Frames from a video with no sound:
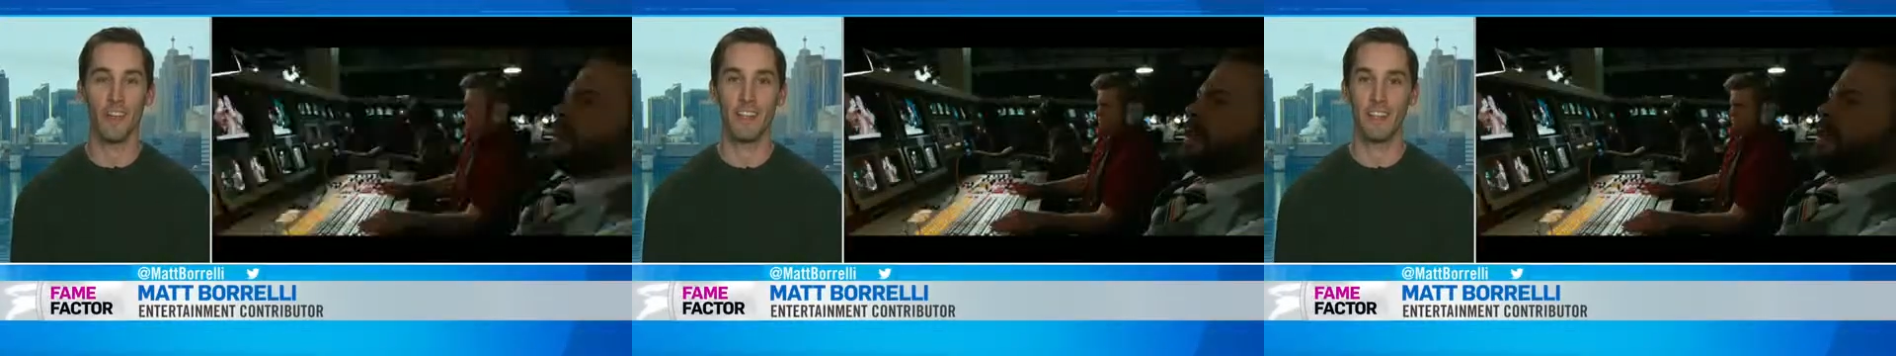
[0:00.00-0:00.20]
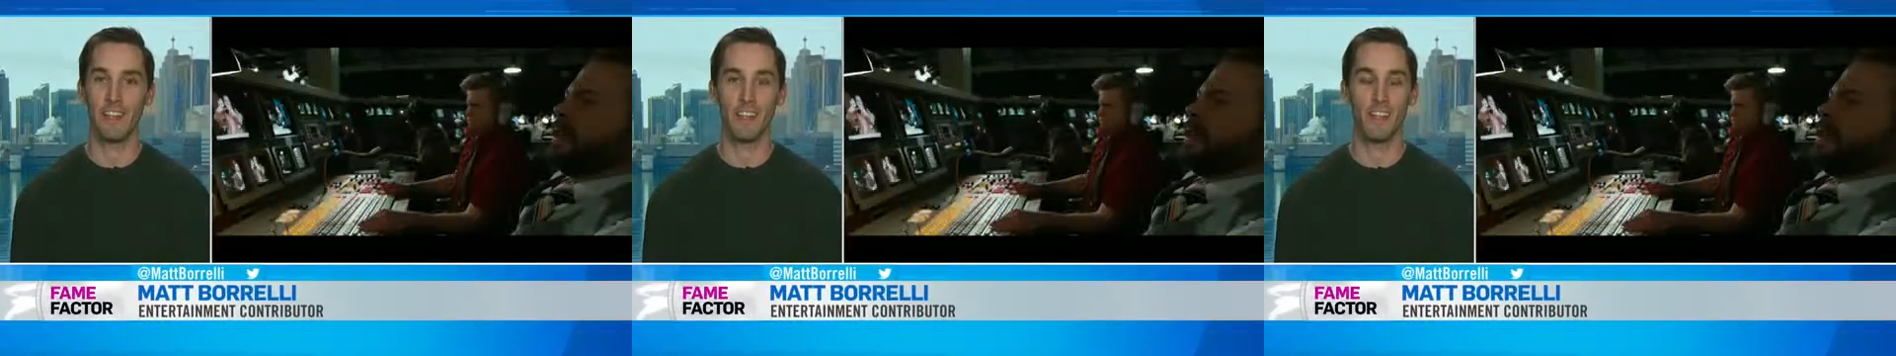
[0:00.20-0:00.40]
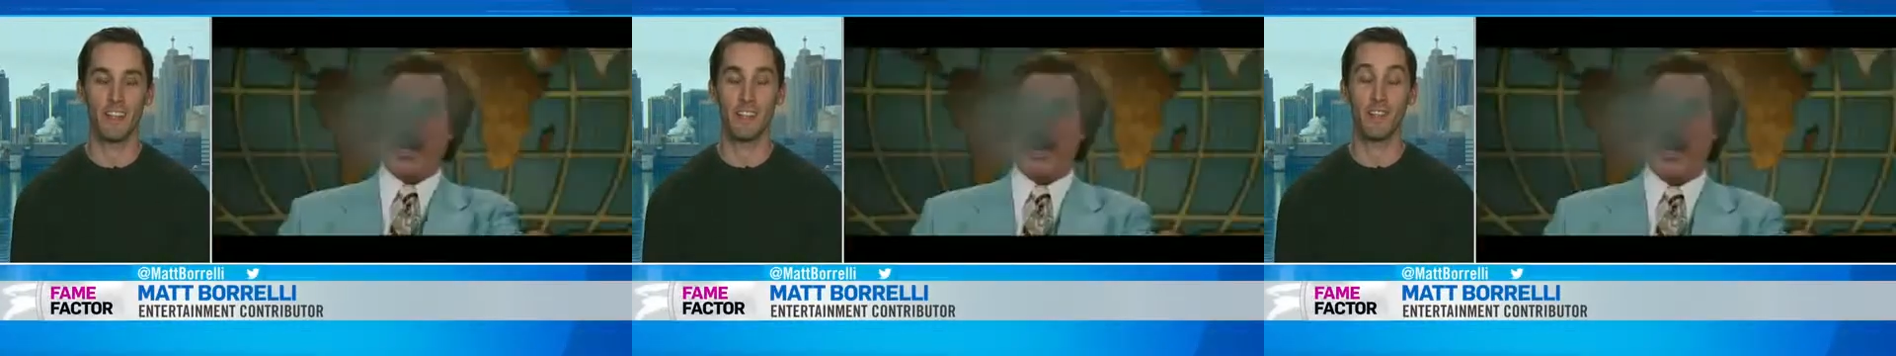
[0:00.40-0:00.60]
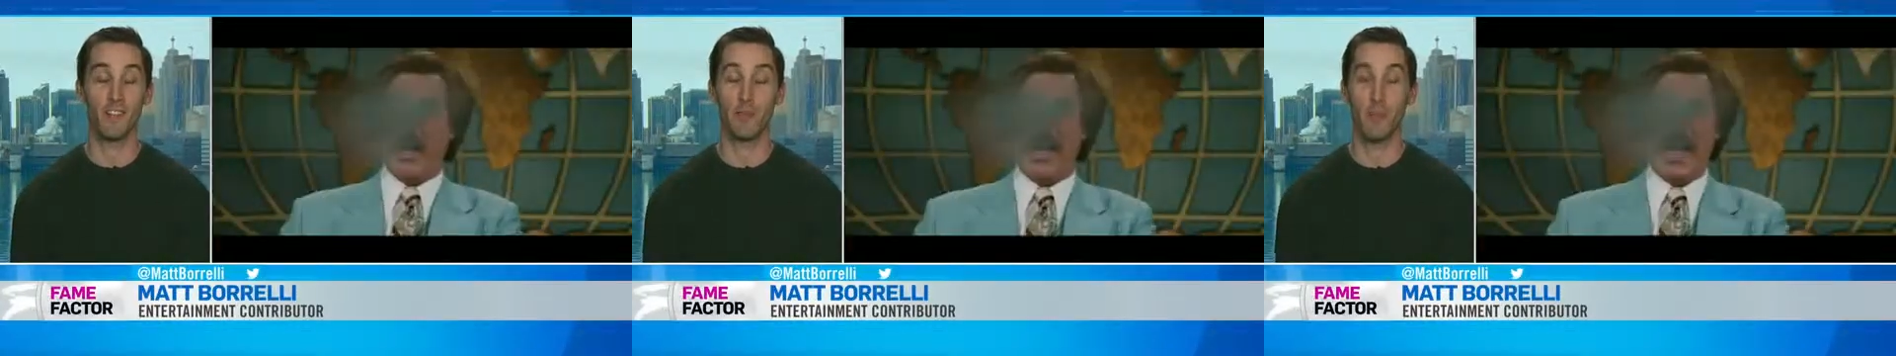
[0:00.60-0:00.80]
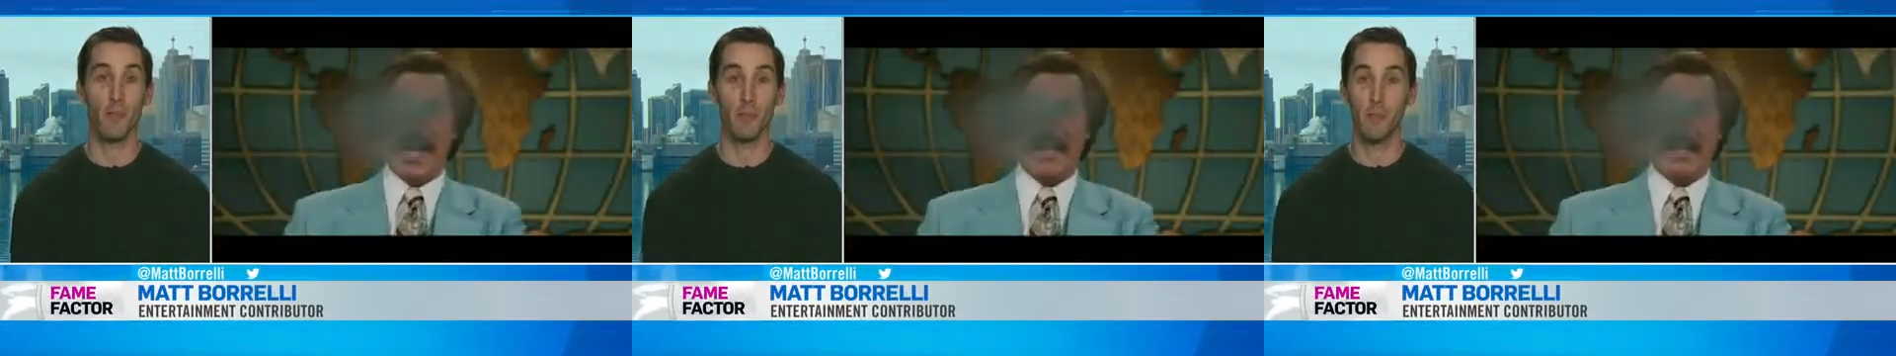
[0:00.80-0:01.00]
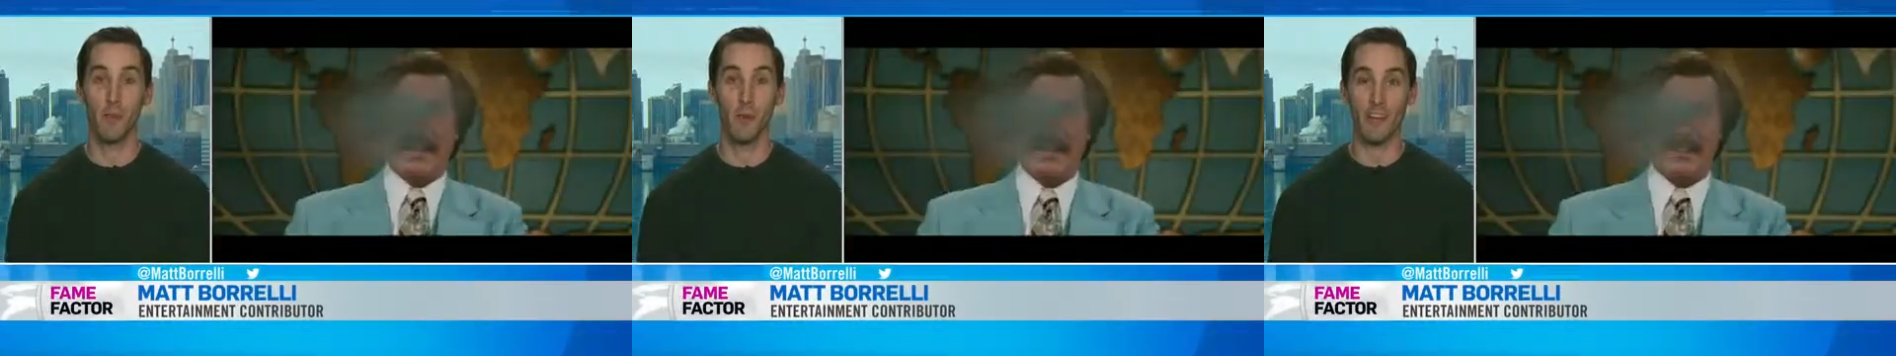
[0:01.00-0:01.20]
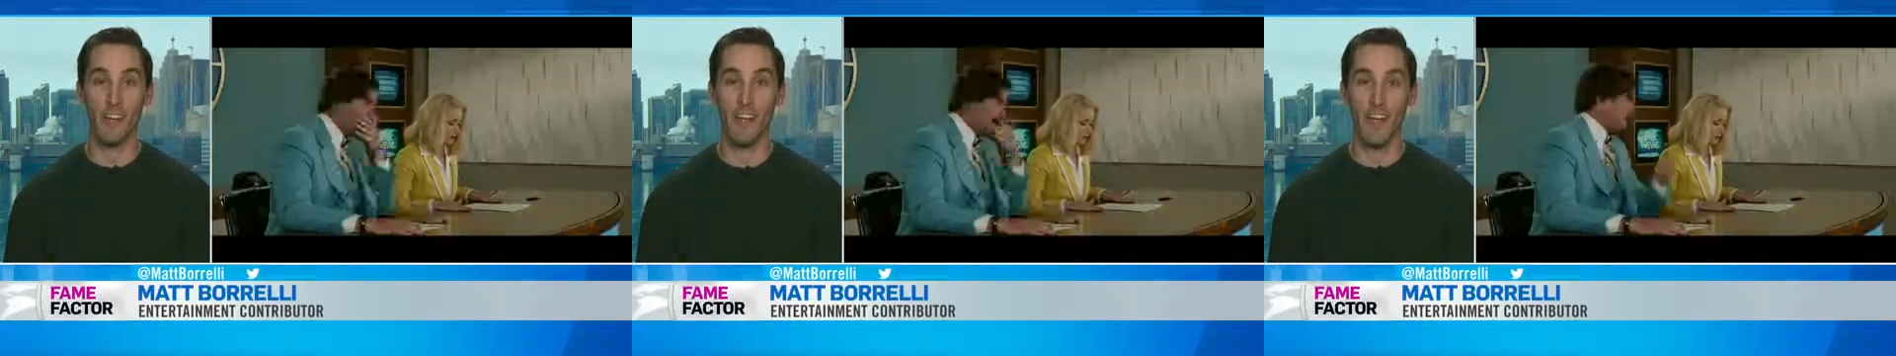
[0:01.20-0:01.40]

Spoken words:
he seems to be promoting the